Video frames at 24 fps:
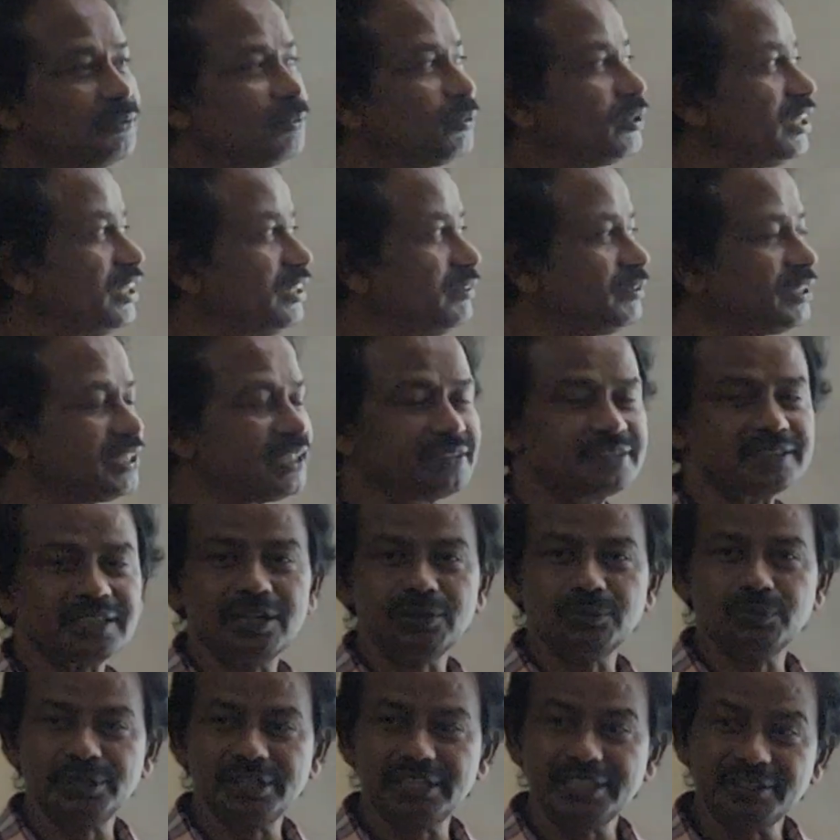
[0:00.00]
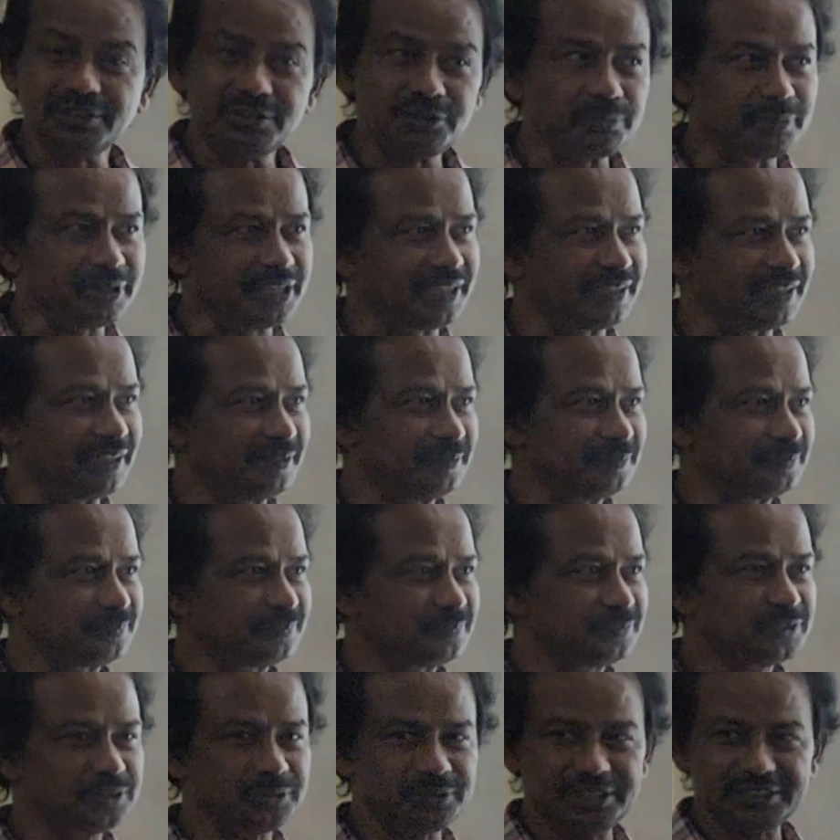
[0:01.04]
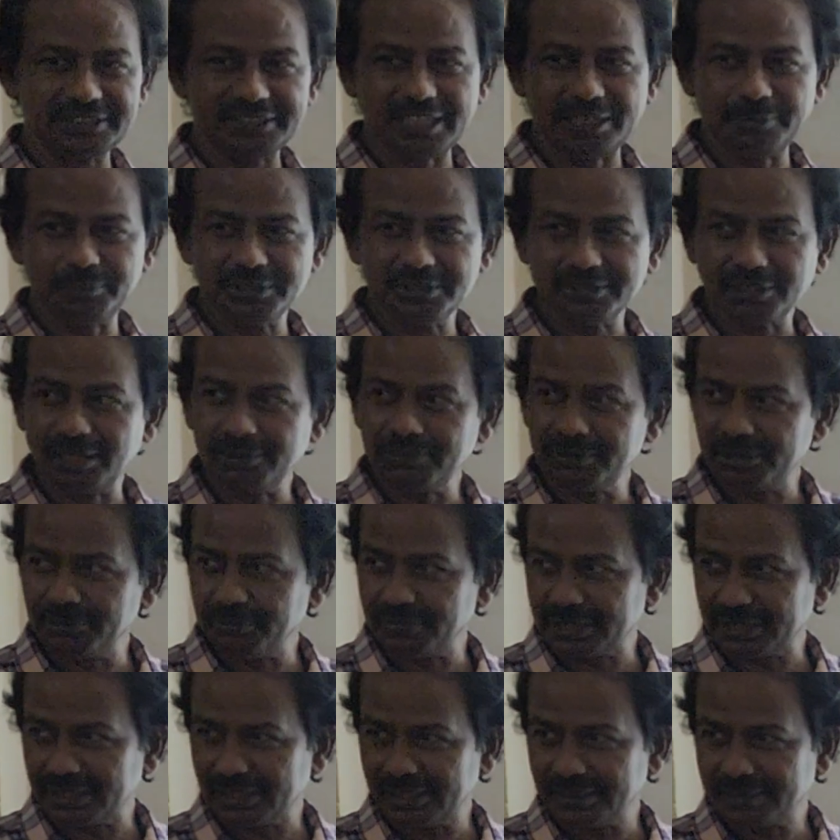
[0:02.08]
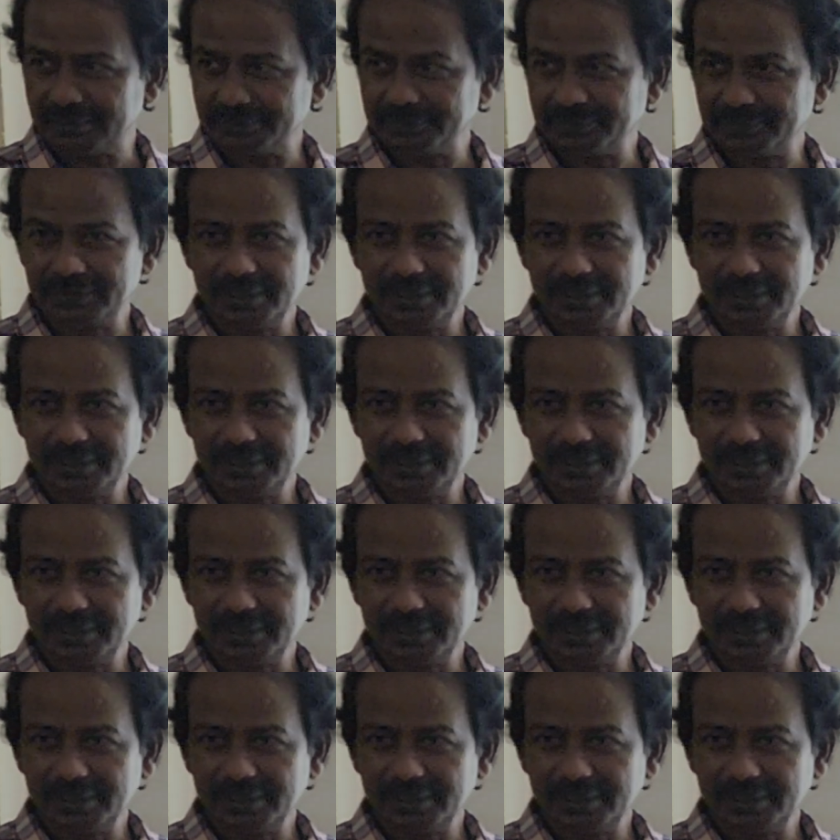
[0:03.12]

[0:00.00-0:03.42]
We can solve only numerically. So this can be solved numerically.